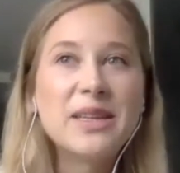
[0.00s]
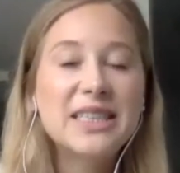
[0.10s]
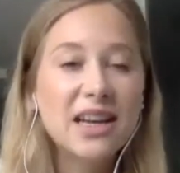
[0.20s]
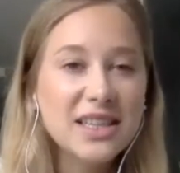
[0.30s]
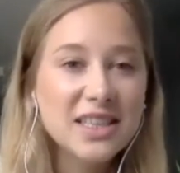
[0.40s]

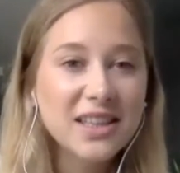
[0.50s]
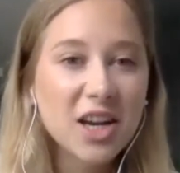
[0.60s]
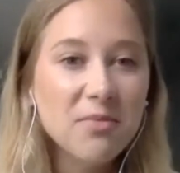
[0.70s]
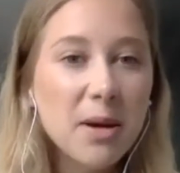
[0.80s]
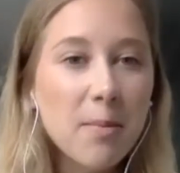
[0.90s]
Tell us a little
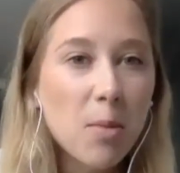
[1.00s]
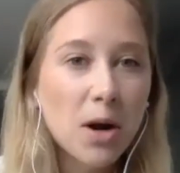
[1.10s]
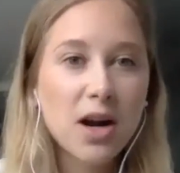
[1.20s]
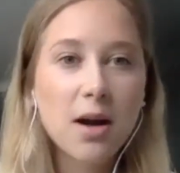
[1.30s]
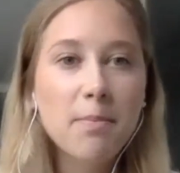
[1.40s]
bit
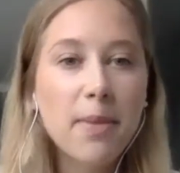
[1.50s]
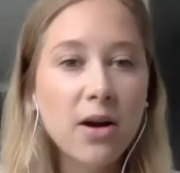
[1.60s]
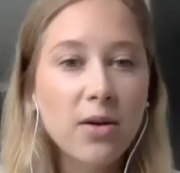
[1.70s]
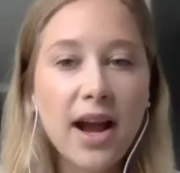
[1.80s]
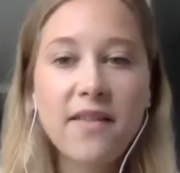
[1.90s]
more
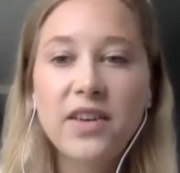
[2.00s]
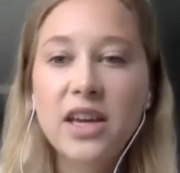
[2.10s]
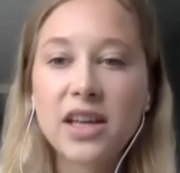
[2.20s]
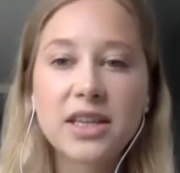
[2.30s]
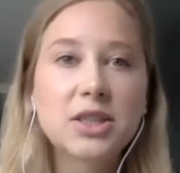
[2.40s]
about Half
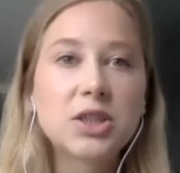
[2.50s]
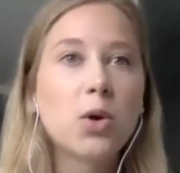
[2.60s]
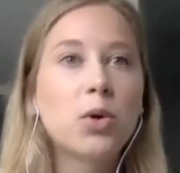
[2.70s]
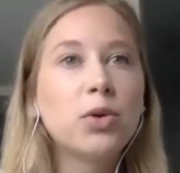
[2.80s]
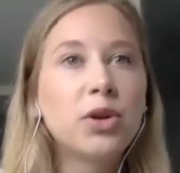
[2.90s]
Helix. So
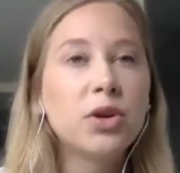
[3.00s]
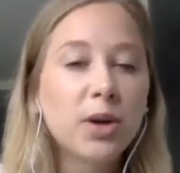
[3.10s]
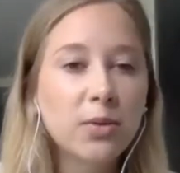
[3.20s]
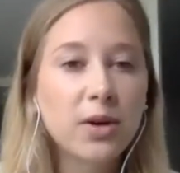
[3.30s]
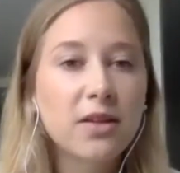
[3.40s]
who do you work
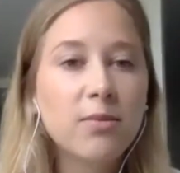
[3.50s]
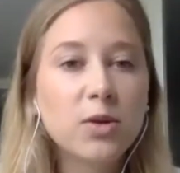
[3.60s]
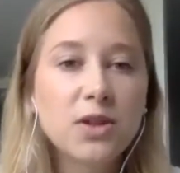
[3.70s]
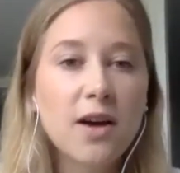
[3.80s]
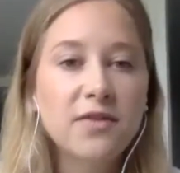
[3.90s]
with most
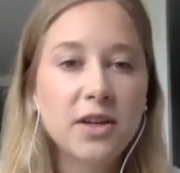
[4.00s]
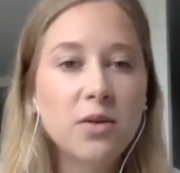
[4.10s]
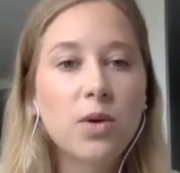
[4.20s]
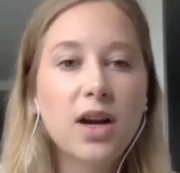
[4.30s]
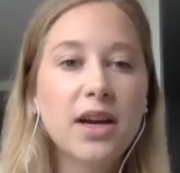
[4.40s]
often?
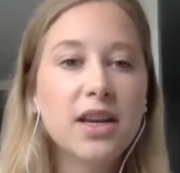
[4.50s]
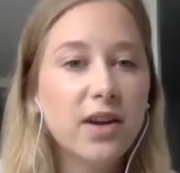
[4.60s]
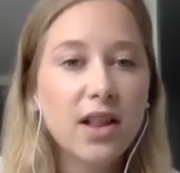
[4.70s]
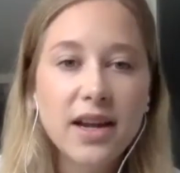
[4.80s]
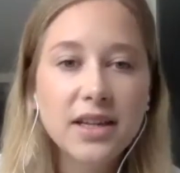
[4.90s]
What kind of
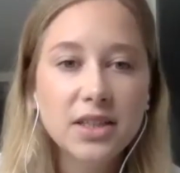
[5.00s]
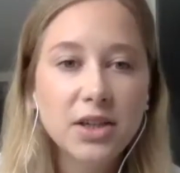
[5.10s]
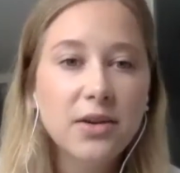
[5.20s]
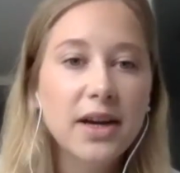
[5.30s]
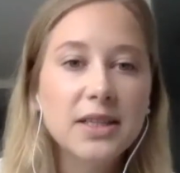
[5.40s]
clients are you
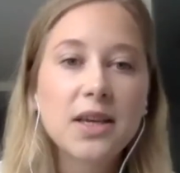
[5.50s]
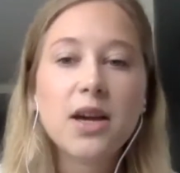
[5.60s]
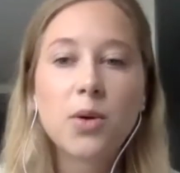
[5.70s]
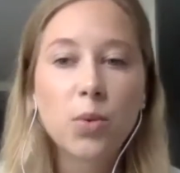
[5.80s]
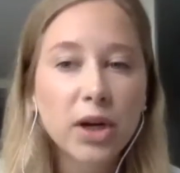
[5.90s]
guys
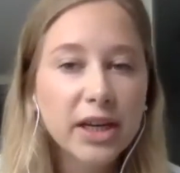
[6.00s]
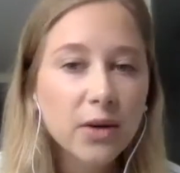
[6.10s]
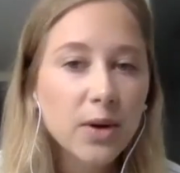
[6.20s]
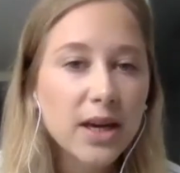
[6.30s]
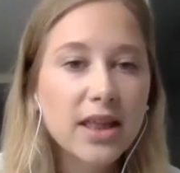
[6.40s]
working
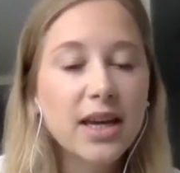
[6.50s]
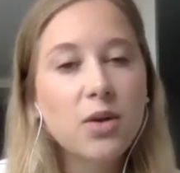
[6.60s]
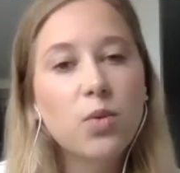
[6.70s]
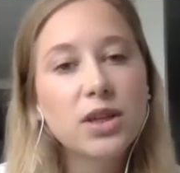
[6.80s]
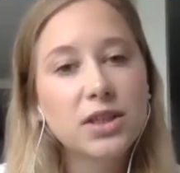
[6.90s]
with? And
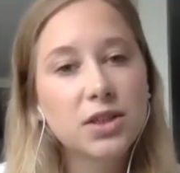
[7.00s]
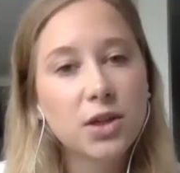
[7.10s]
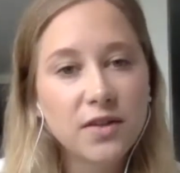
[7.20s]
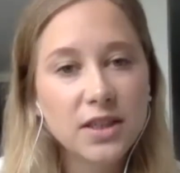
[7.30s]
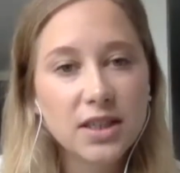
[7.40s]
what
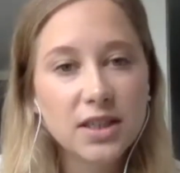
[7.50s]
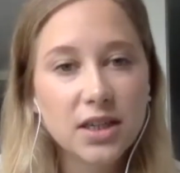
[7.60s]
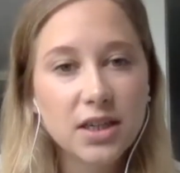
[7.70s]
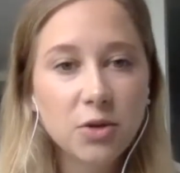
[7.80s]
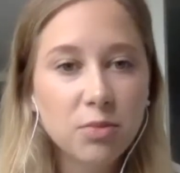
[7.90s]
services are
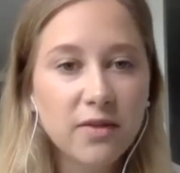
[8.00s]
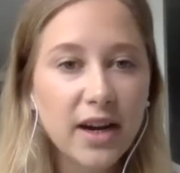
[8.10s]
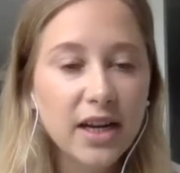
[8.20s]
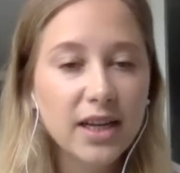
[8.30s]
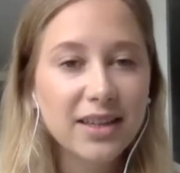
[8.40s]
you
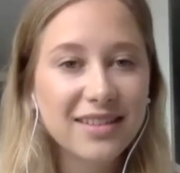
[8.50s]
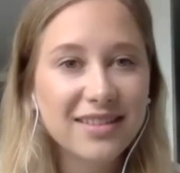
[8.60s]
providing?